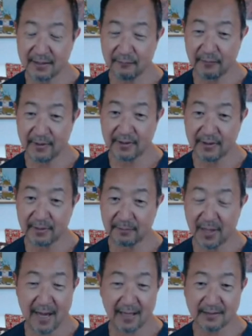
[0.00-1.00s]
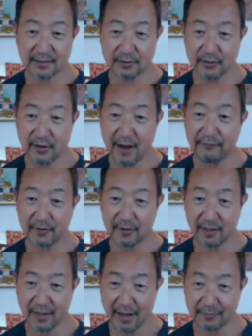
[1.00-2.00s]
with the Blacks in Travel
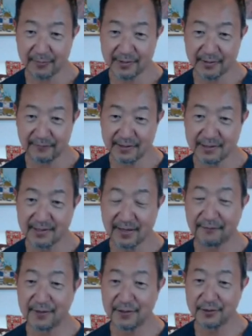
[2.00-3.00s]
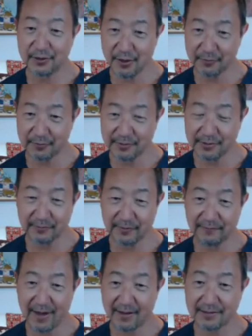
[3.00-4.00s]
Collaborative and Stephanie Jones, and
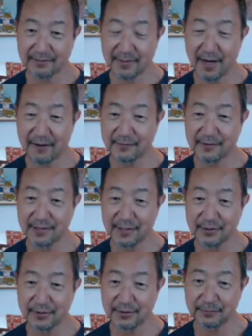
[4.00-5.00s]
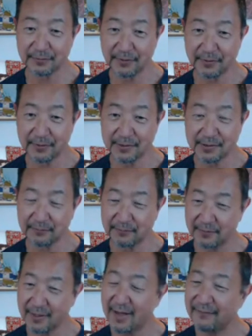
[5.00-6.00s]
we've had some conversations with her. So
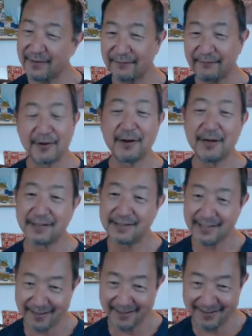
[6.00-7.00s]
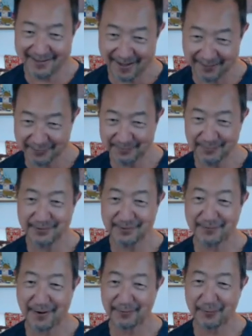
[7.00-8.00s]
we're going to have a very exciting announcement
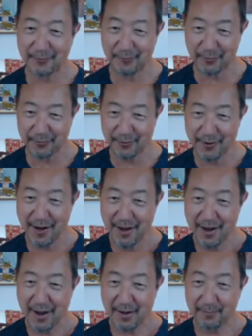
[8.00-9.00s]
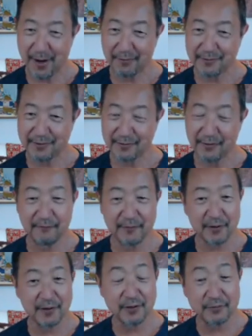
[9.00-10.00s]
around the corner about a
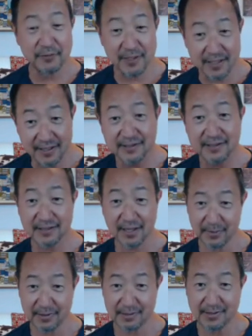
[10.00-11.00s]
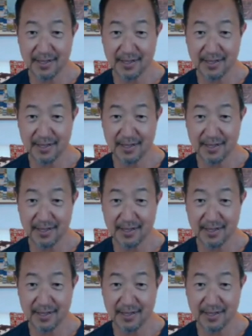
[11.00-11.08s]
very unique summit